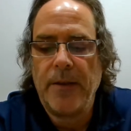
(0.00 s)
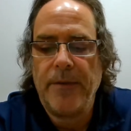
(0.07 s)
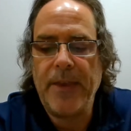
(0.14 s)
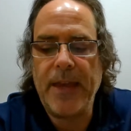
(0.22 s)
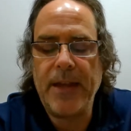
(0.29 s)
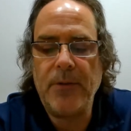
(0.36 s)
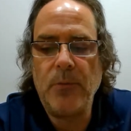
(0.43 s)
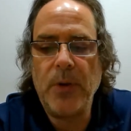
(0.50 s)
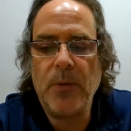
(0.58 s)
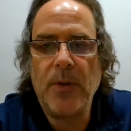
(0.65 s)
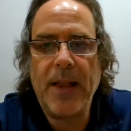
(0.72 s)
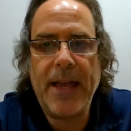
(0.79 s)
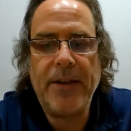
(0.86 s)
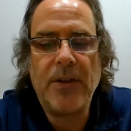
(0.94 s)
Then we
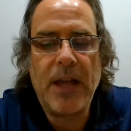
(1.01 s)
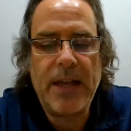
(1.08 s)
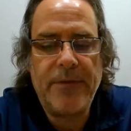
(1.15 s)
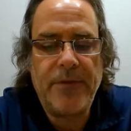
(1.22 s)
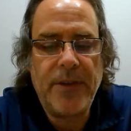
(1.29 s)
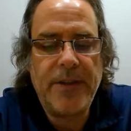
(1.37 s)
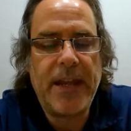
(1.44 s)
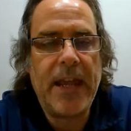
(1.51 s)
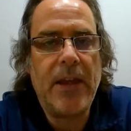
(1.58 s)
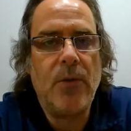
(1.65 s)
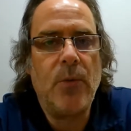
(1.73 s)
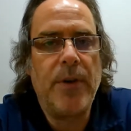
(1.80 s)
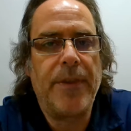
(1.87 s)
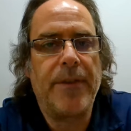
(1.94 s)
will end off the day
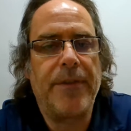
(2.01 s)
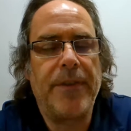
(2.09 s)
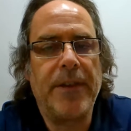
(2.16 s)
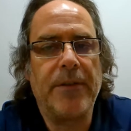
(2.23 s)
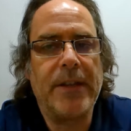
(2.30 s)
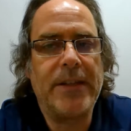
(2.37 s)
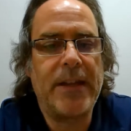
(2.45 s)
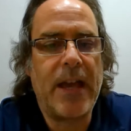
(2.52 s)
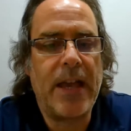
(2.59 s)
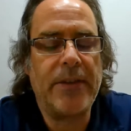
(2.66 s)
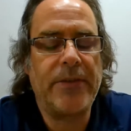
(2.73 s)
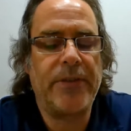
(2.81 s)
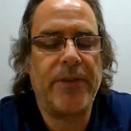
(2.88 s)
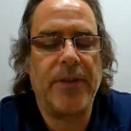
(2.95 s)
with a theory
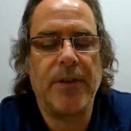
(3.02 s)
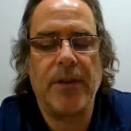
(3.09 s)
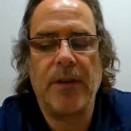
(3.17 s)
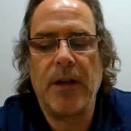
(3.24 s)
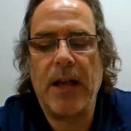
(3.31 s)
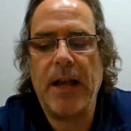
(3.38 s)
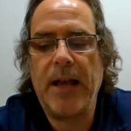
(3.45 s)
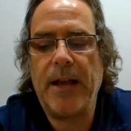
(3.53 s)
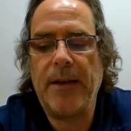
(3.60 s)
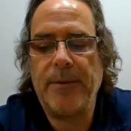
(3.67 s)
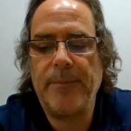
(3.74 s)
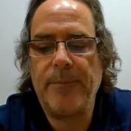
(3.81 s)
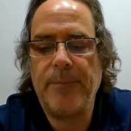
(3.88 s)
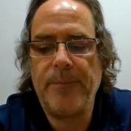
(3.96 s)
test.
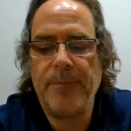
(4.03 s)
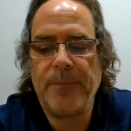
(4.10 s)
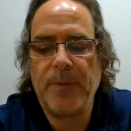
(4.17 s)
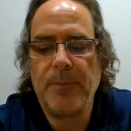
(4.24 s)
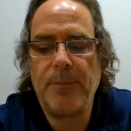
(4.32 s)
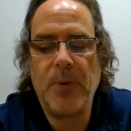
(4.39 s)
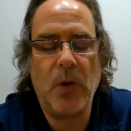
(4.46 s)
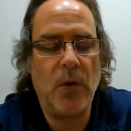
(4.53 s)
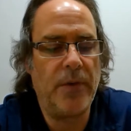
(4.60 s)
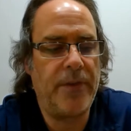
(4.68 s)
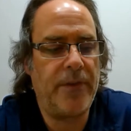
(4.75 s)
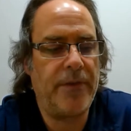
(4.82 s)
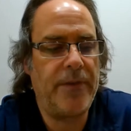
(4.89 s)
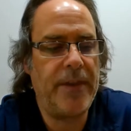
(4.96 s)

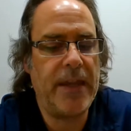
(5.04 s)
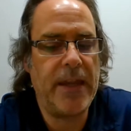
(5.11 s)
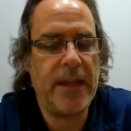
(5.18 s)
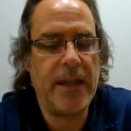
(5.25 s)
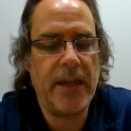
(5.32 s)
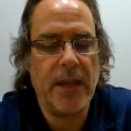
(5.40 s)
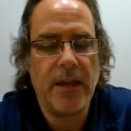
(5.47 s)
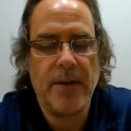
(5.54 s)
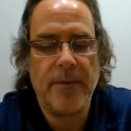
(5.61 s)
Both the